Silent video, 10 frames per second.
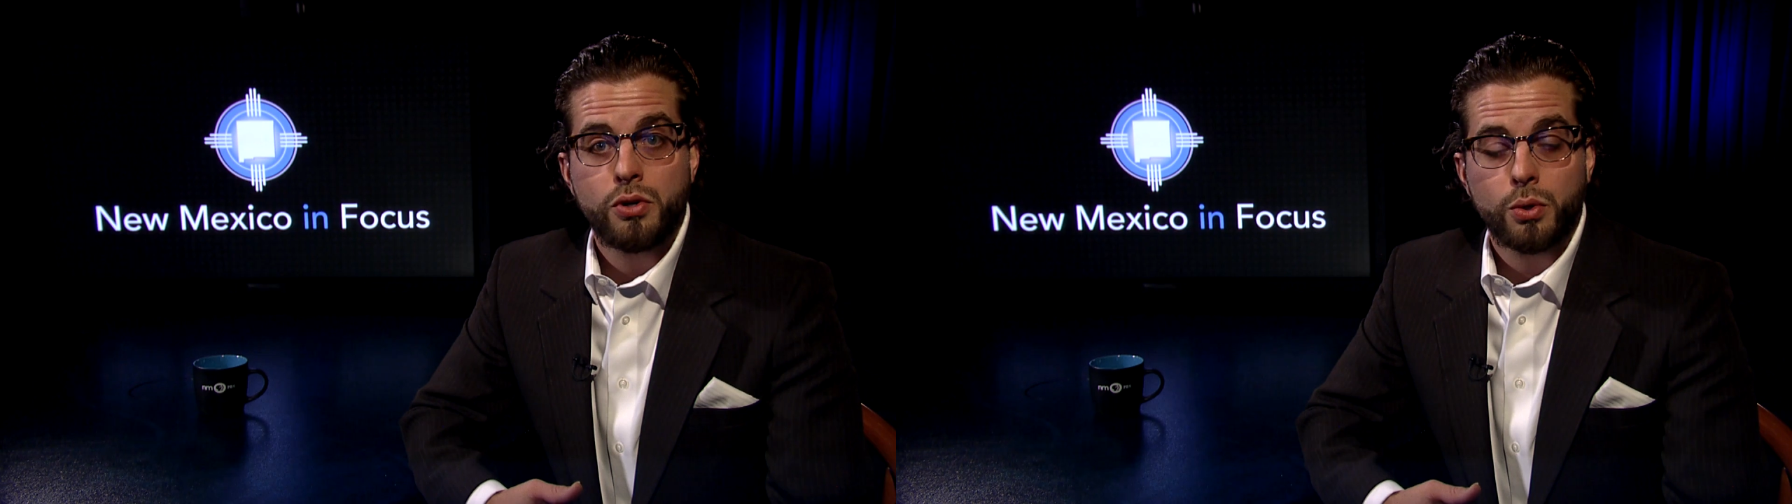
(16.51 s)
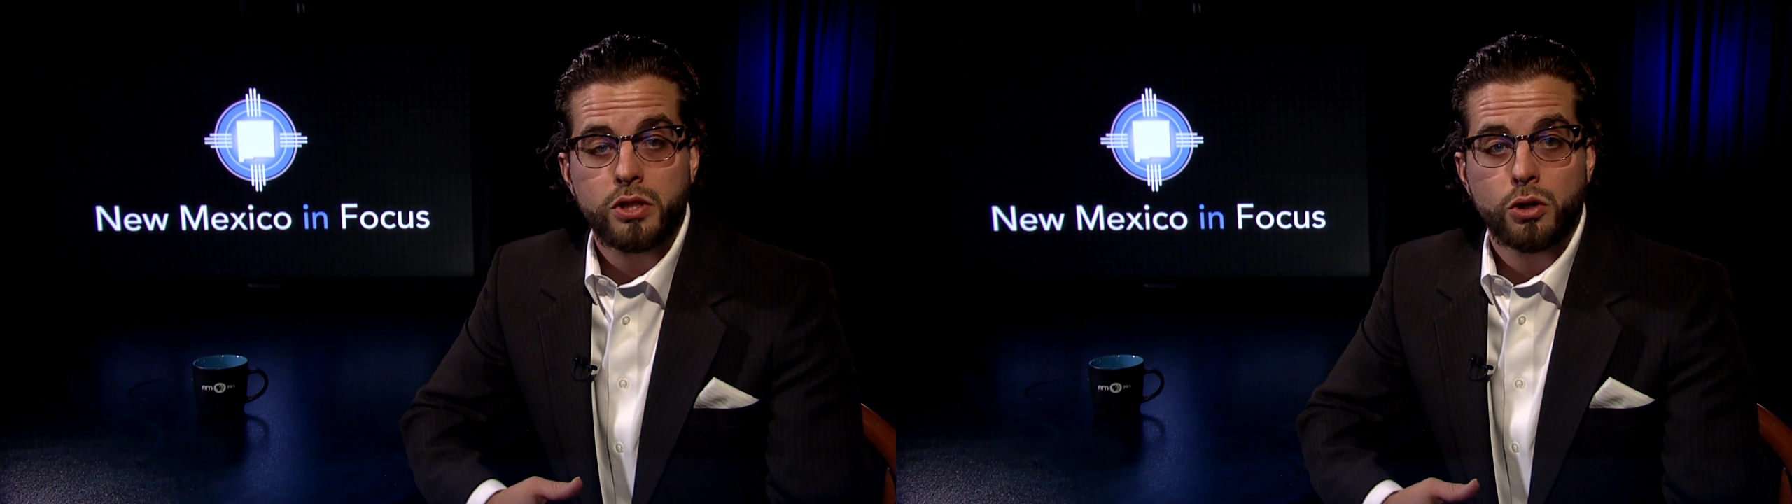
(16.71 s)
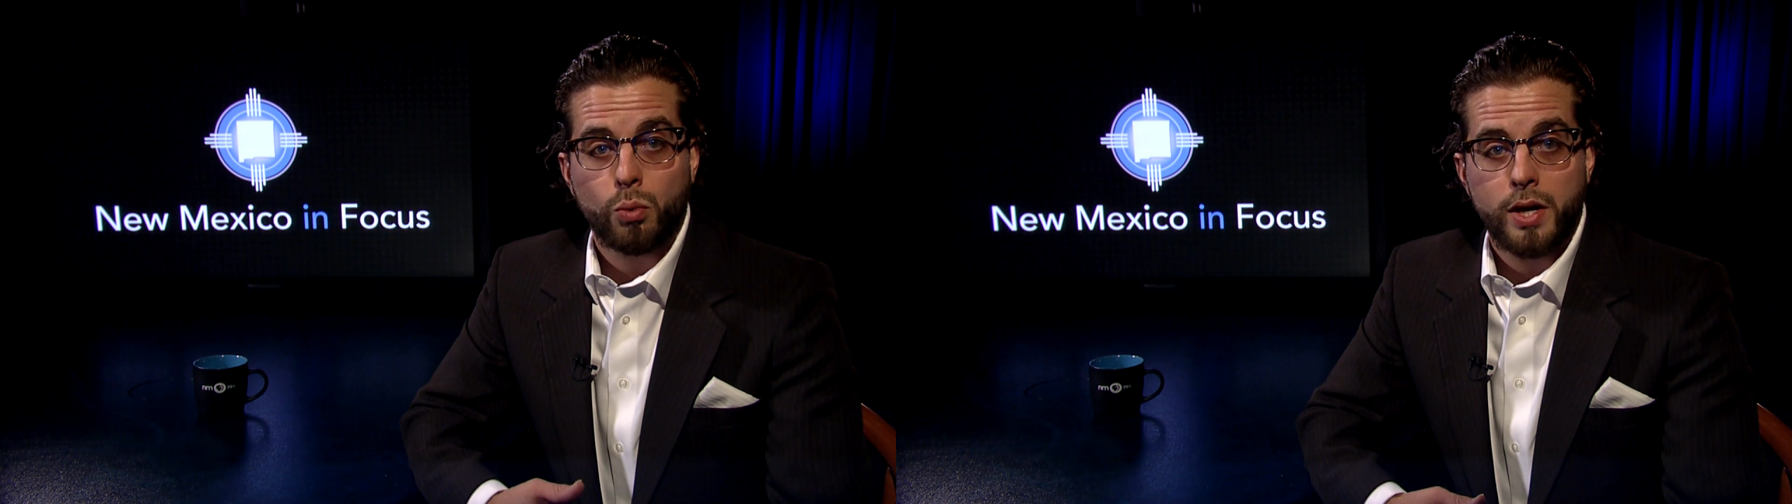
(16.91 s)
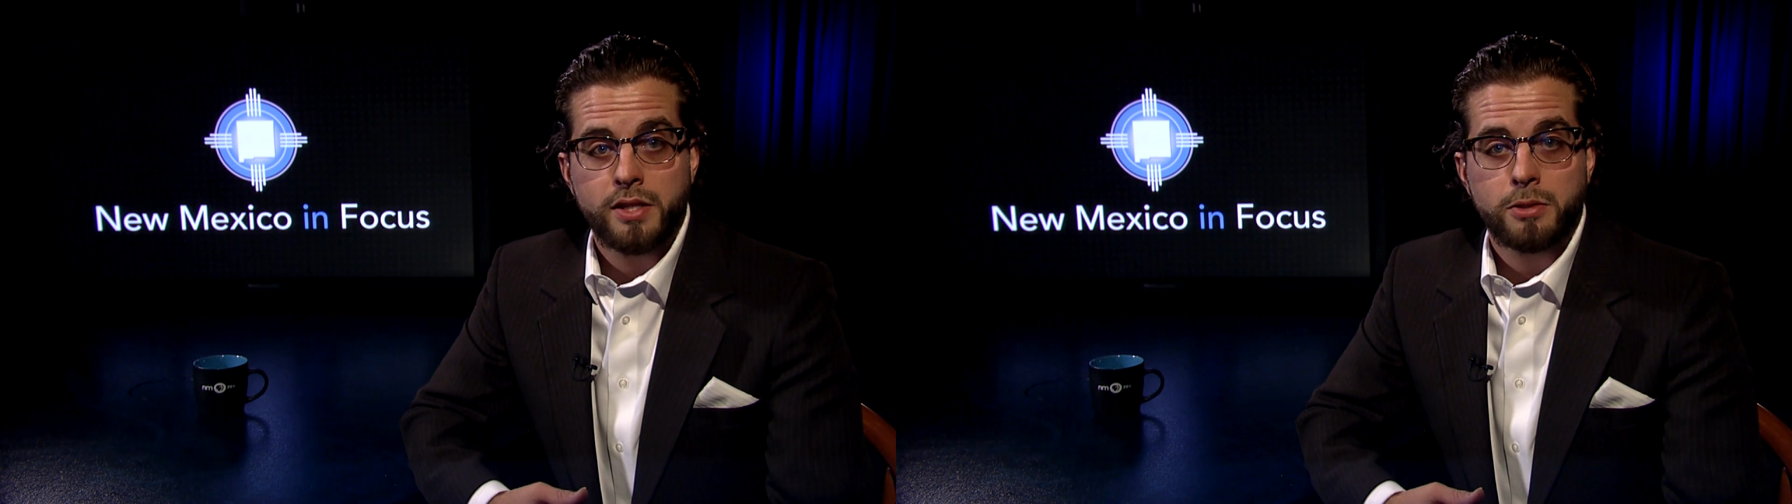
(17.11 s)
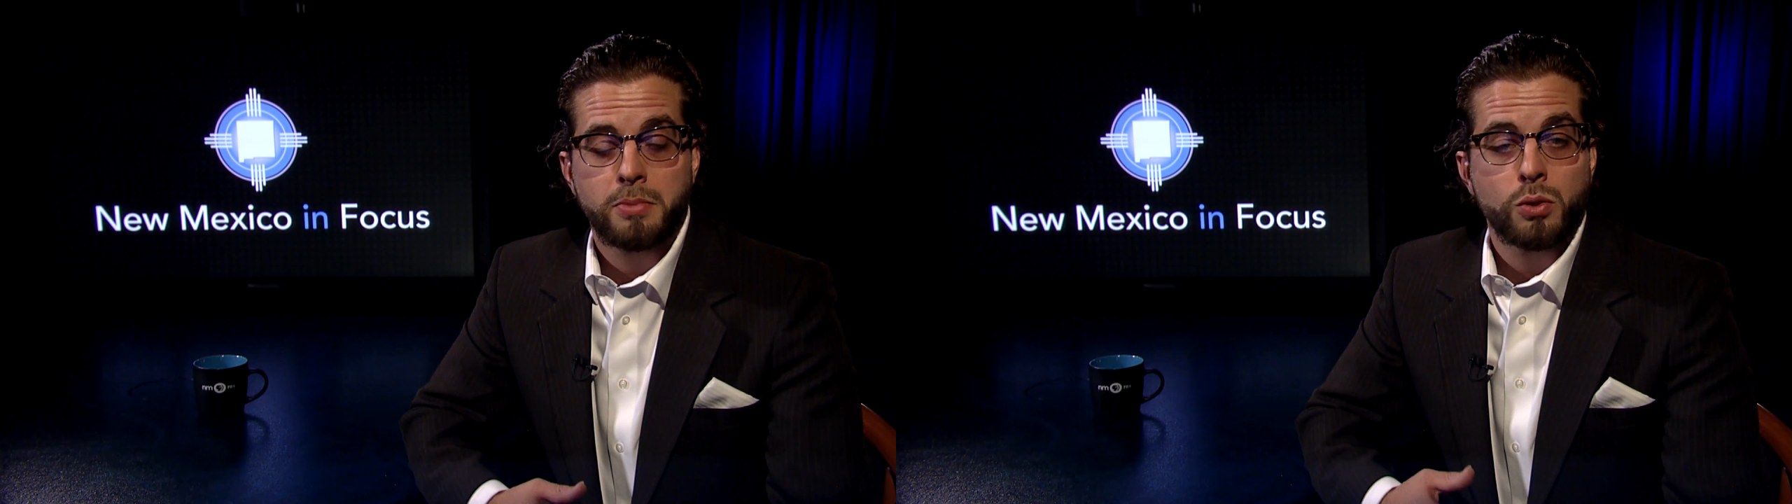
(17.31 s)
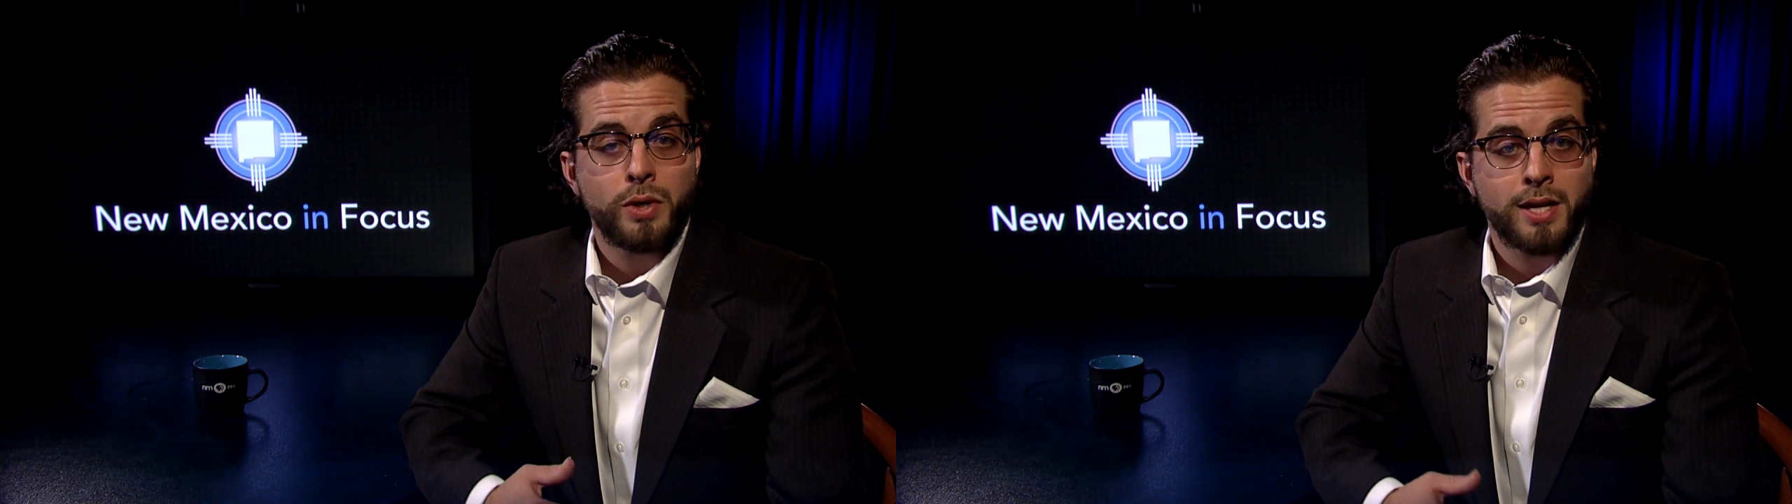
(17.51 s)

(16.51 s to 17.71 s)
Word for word: nuclear waste between